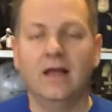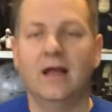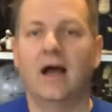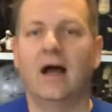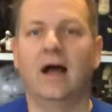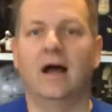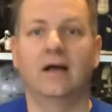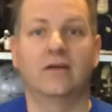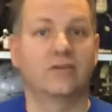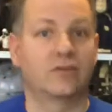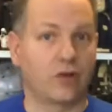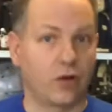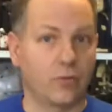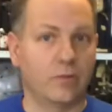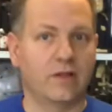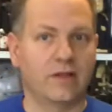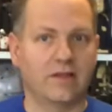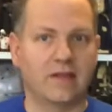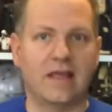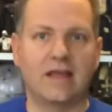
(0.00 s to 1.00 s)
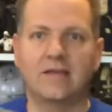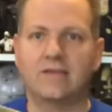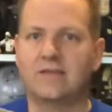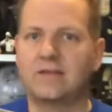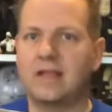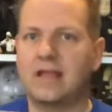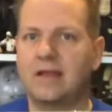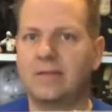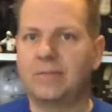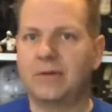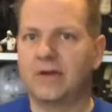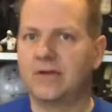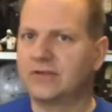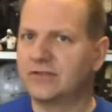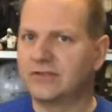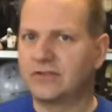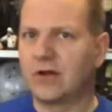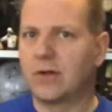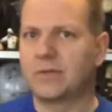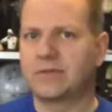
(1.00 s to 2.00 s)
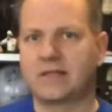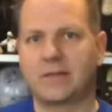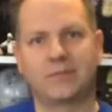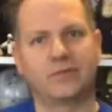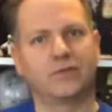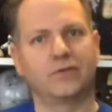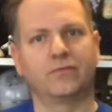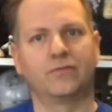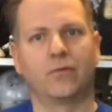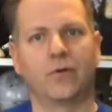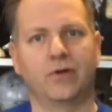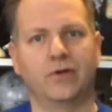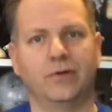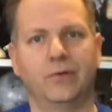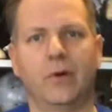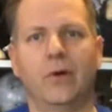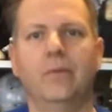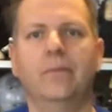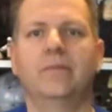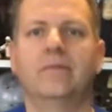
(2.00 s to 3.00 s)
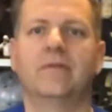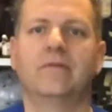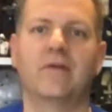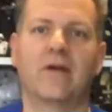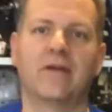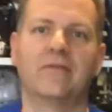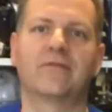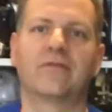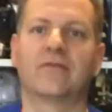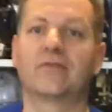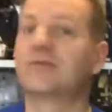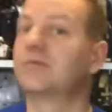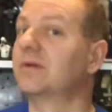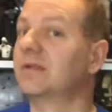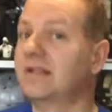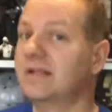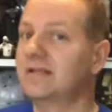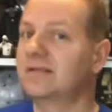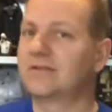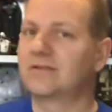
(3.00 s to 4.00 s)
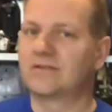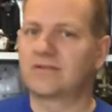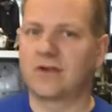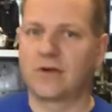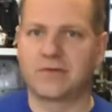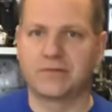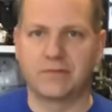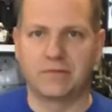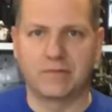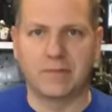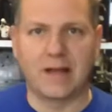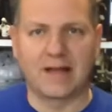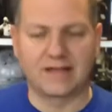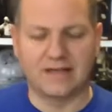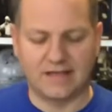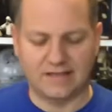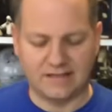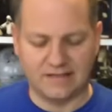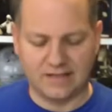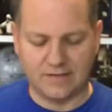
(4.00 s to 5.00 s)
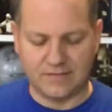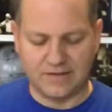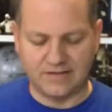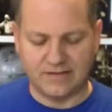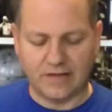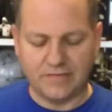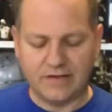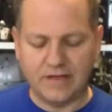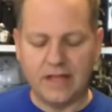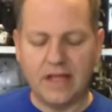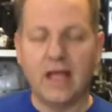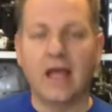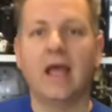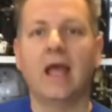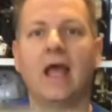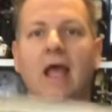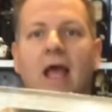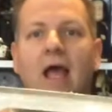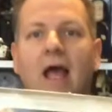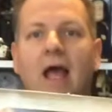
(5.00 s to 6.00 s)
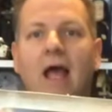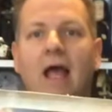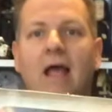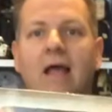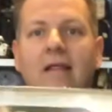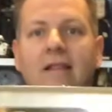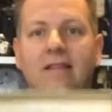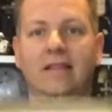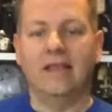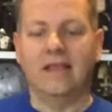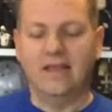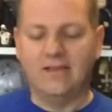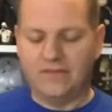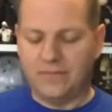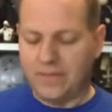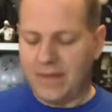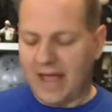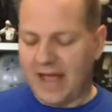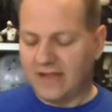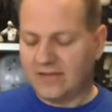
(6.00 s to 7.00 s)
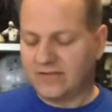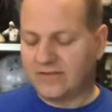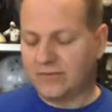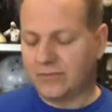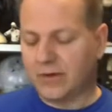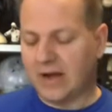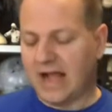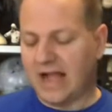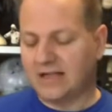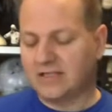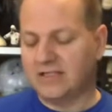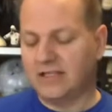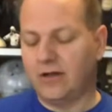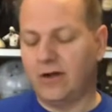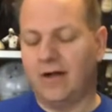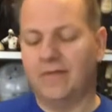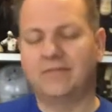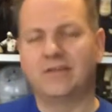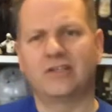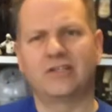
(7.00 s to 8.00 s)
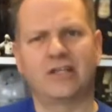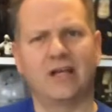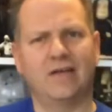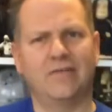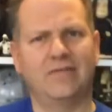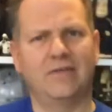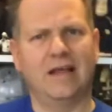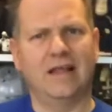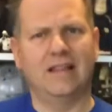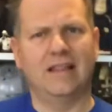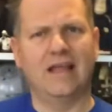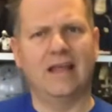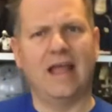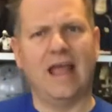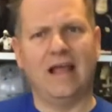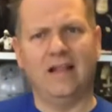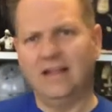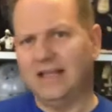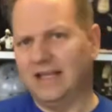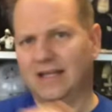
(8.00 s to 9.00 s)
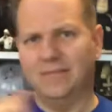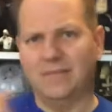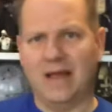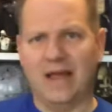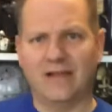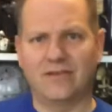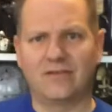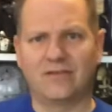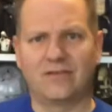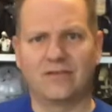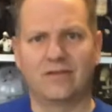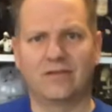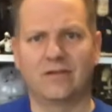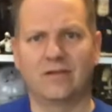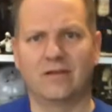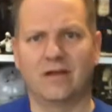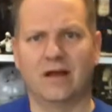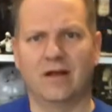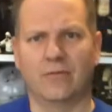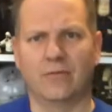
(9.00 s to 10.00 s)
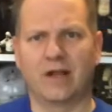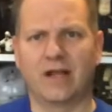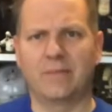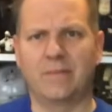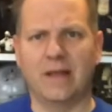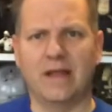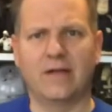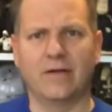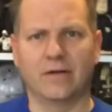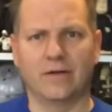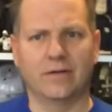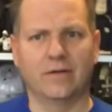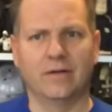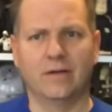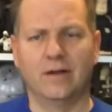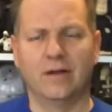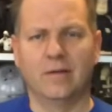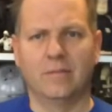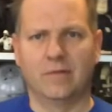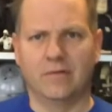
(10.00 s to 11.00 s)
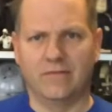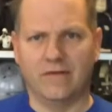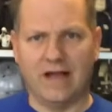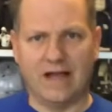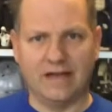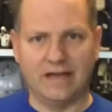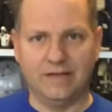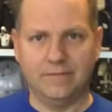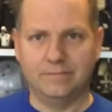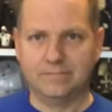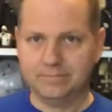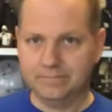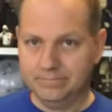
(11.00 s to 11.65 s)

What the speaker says: They appeared in Star Wars Episode IV, A New Hope, the very first released Star Wars movie back in 1977. These masks were actually off-the-shelf, I think, alien masks Rick Baker provided